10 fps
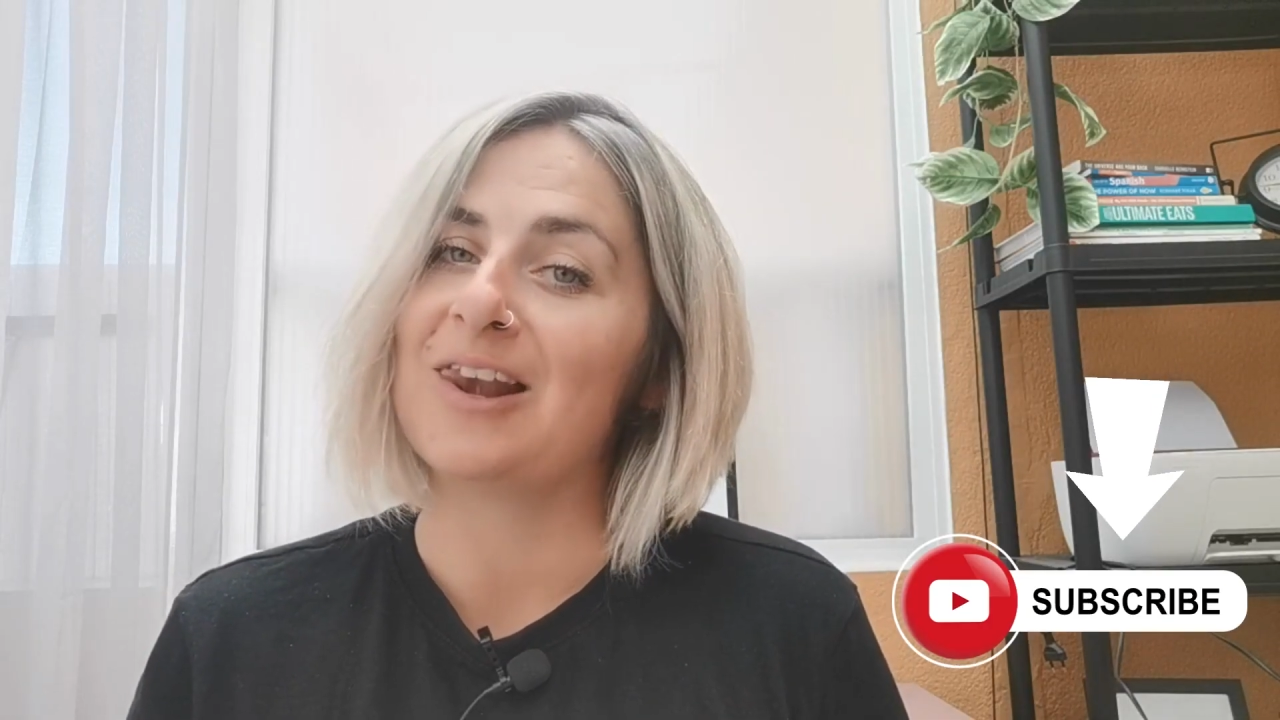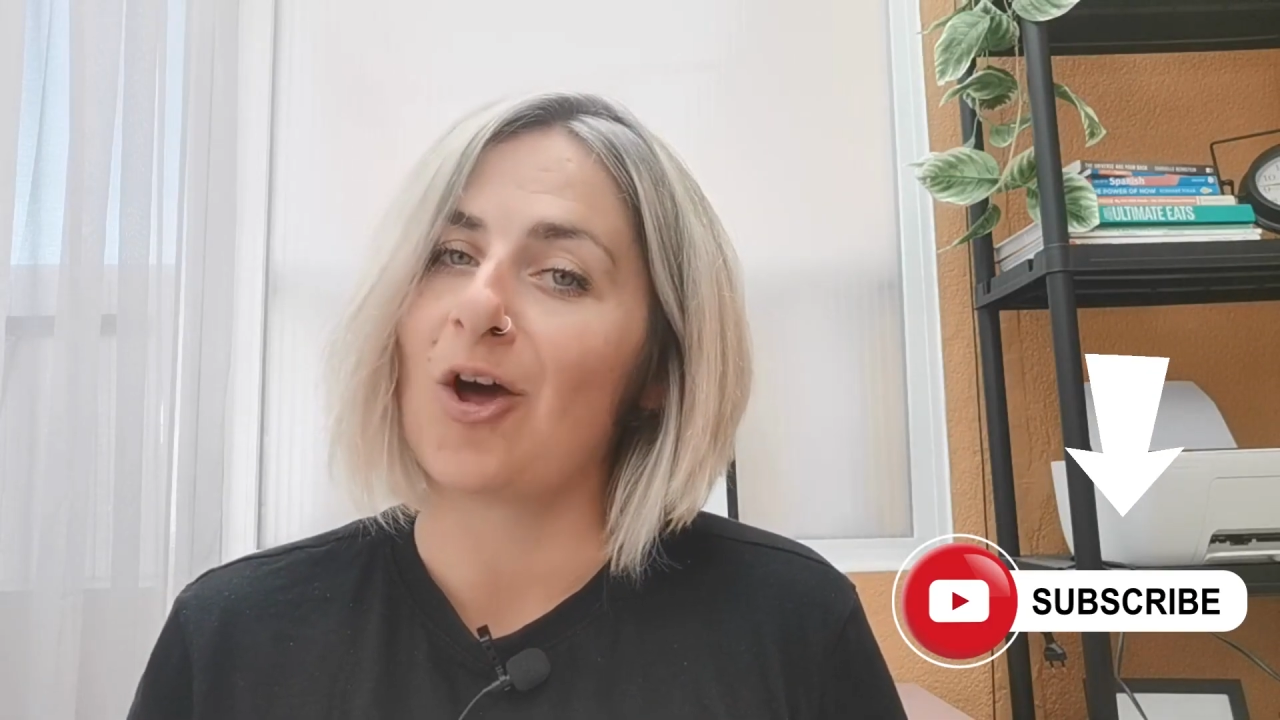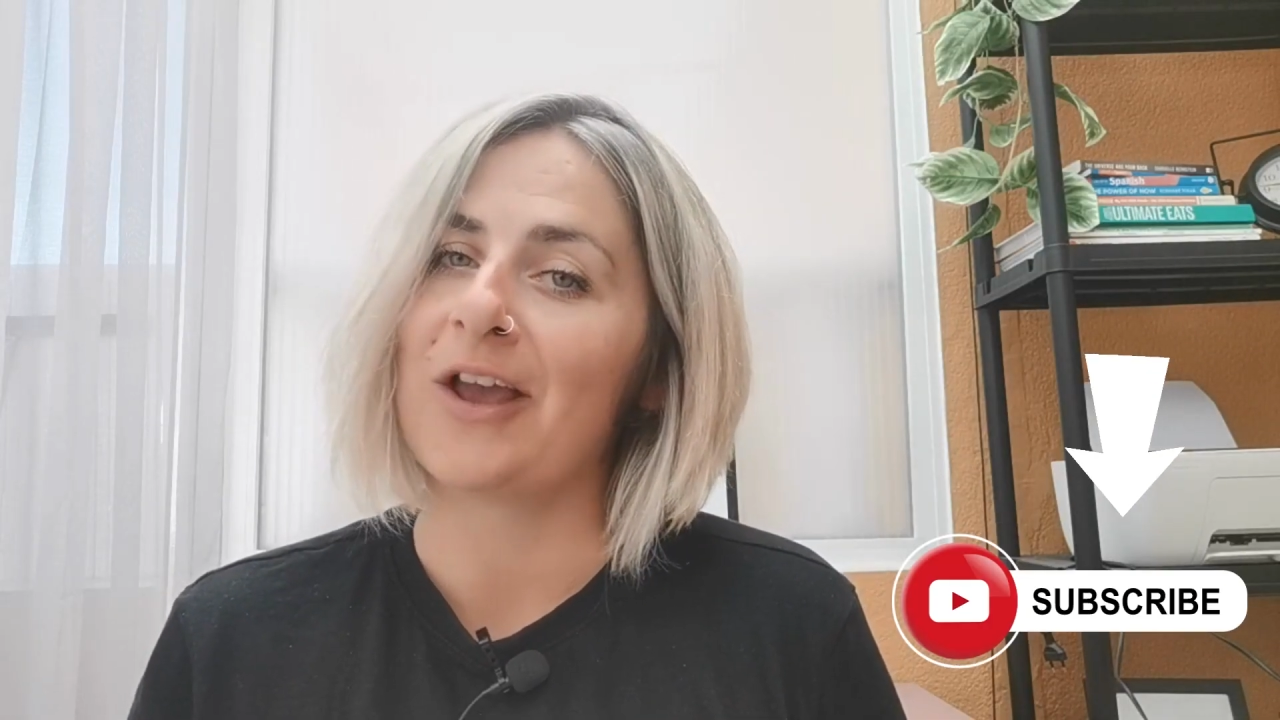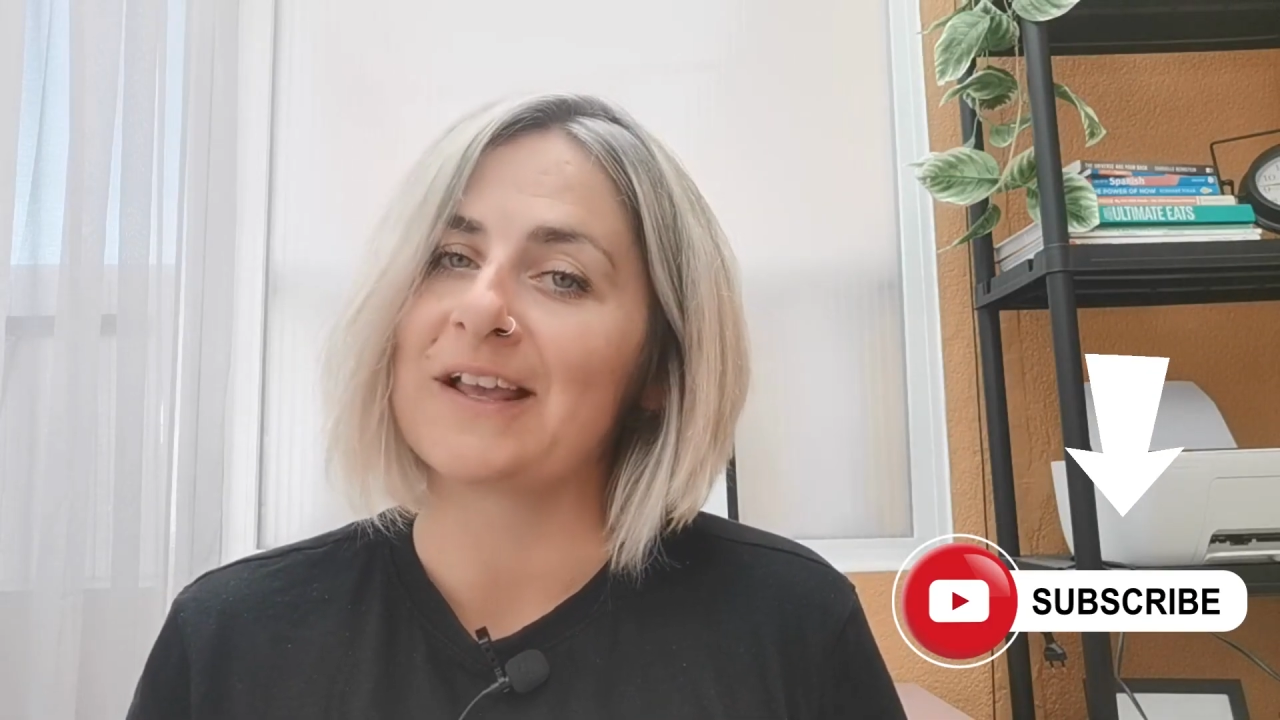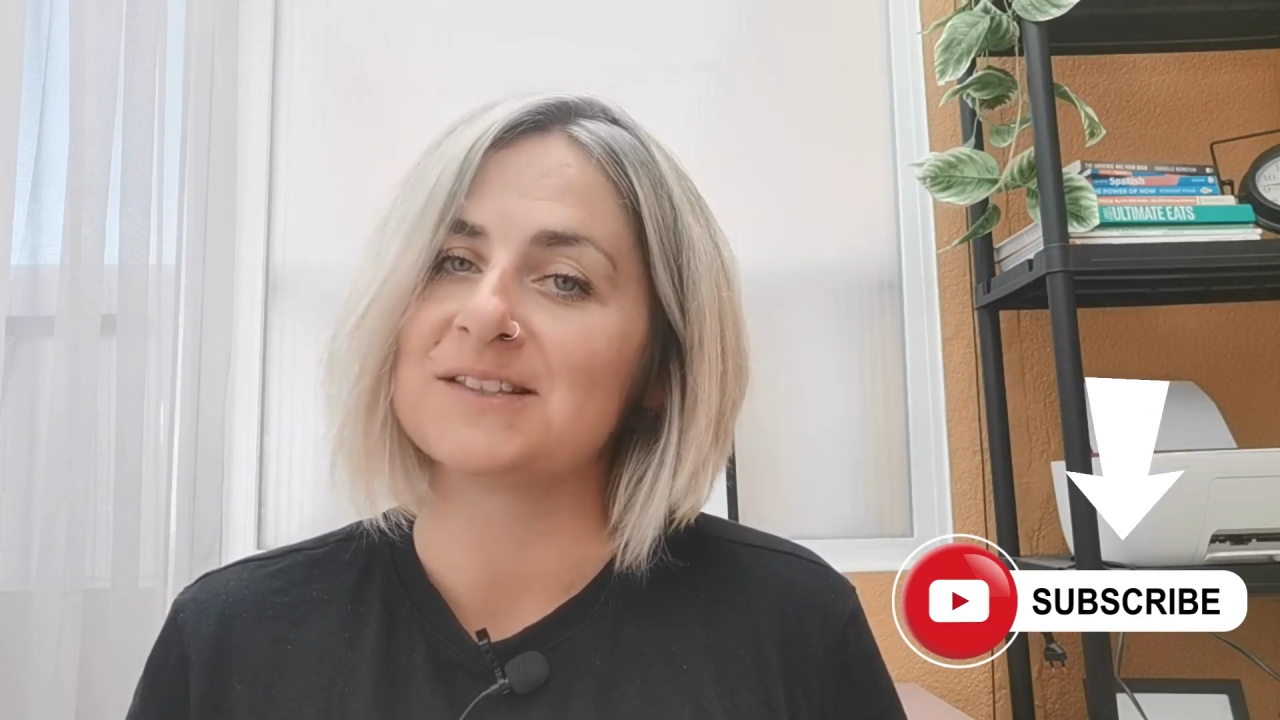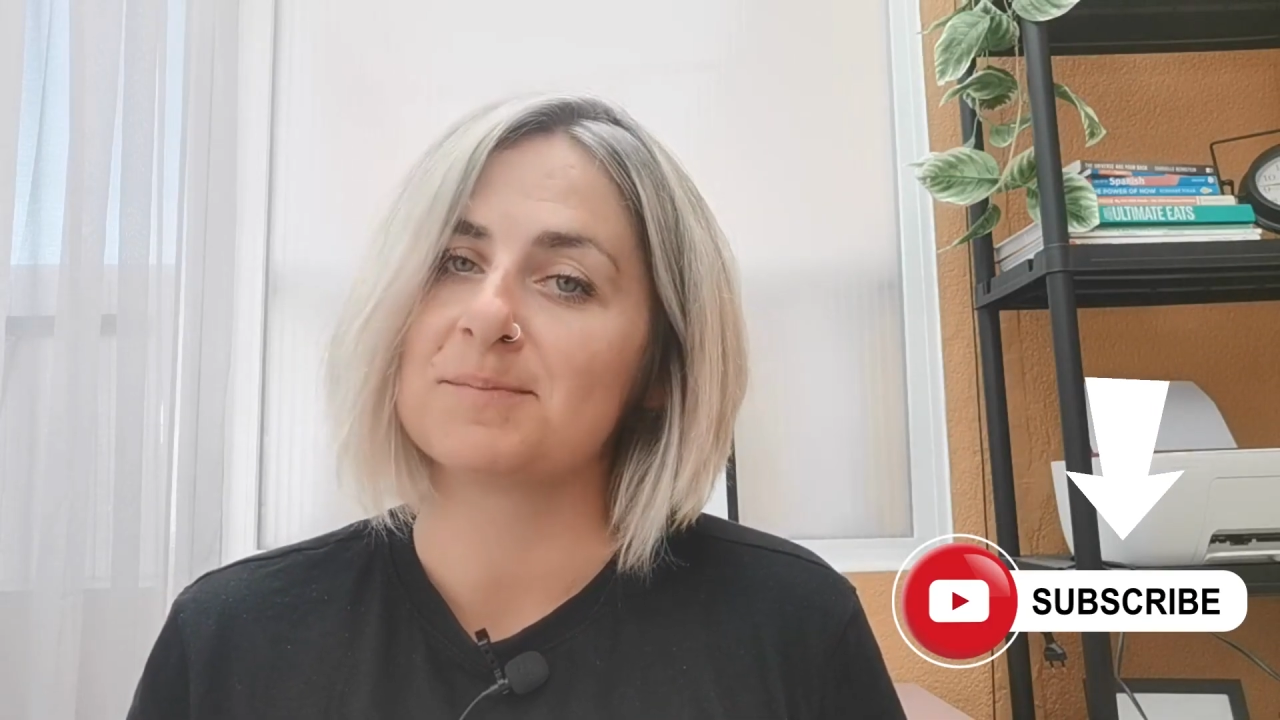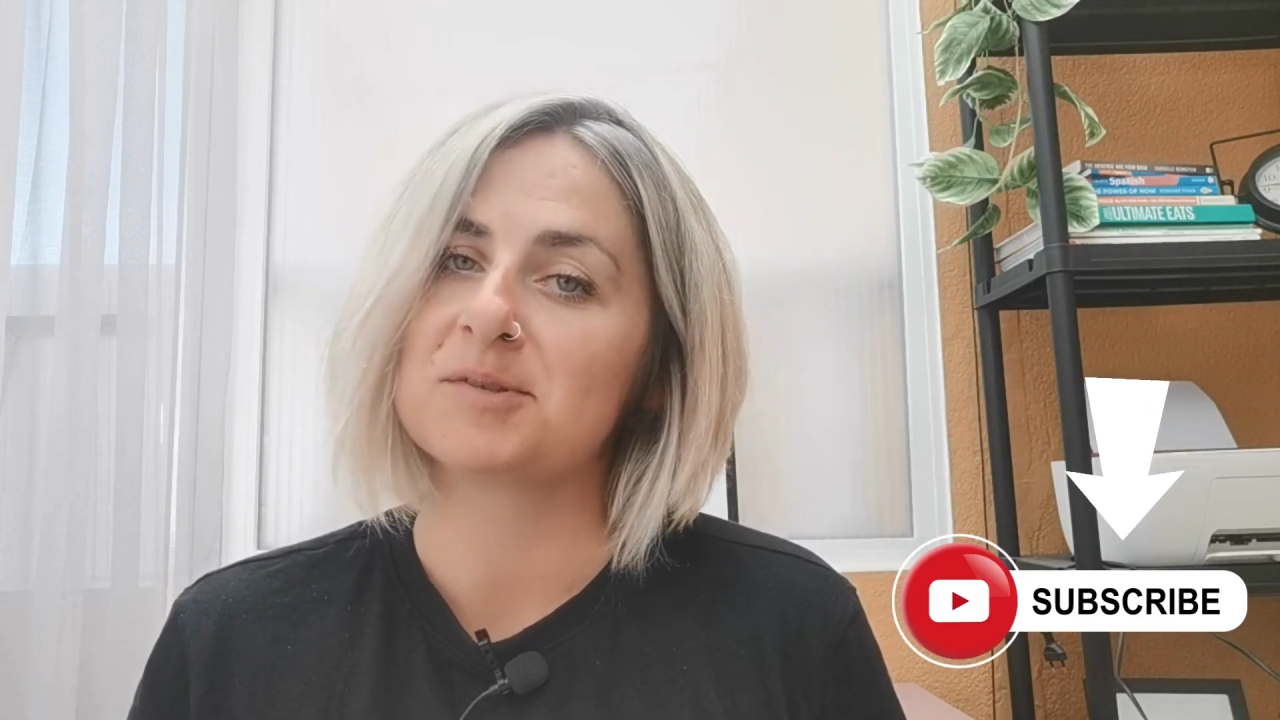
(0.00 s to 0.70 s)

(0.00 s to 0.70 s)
that like and